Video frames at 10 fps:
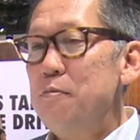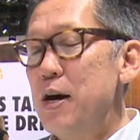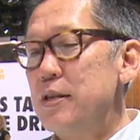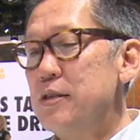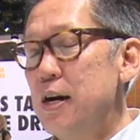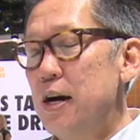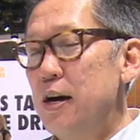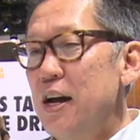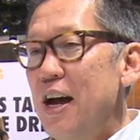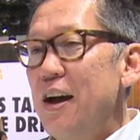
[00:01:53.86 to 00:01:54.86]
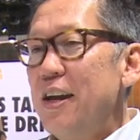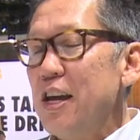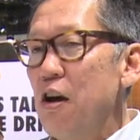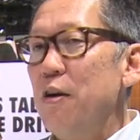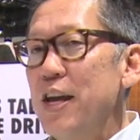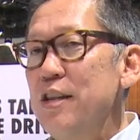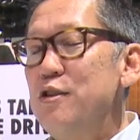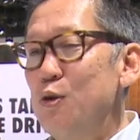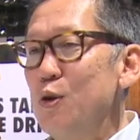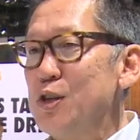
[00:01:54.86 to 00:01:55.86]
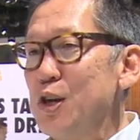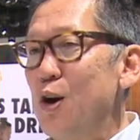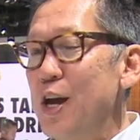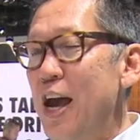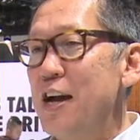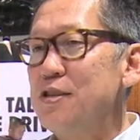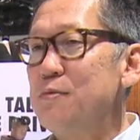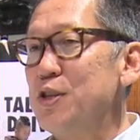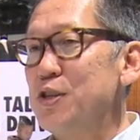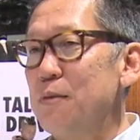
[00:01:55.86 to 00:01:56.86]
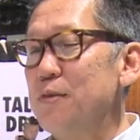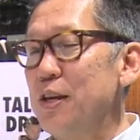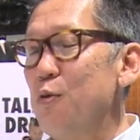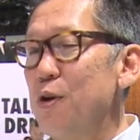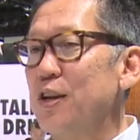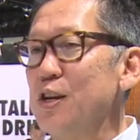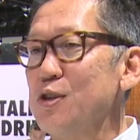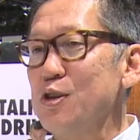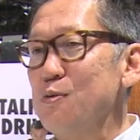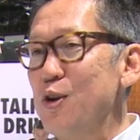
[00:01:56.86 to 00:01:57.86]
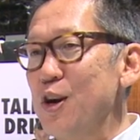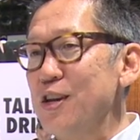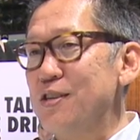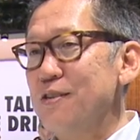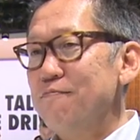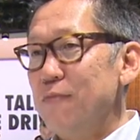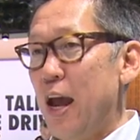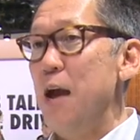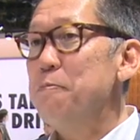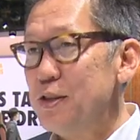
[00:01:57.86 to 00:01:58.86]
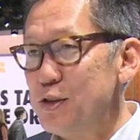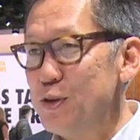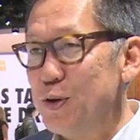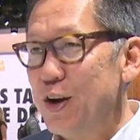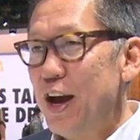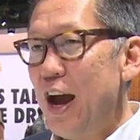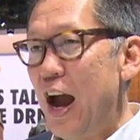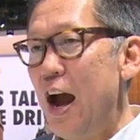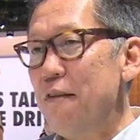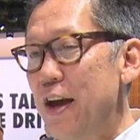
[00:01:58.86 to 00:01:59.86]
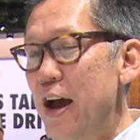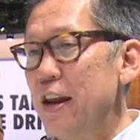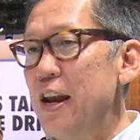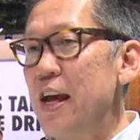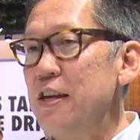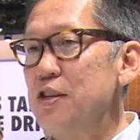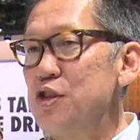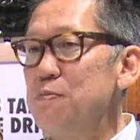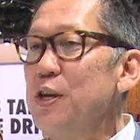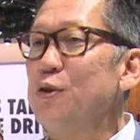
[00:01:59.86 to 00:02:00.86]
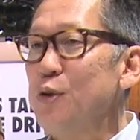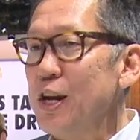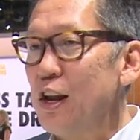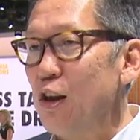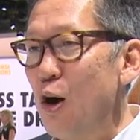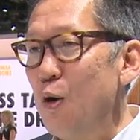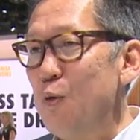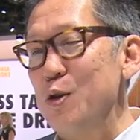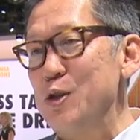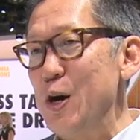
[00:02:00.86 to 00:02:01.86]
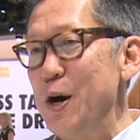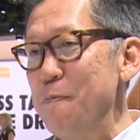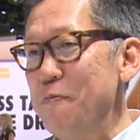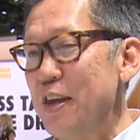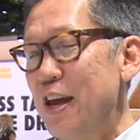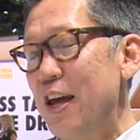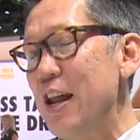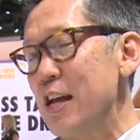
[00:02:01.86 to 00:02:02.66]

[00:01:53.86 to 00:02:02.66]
But uh, you know, in doing so, it has to be something where the consumer is happy to have that. And I think just being green alone won't do it. And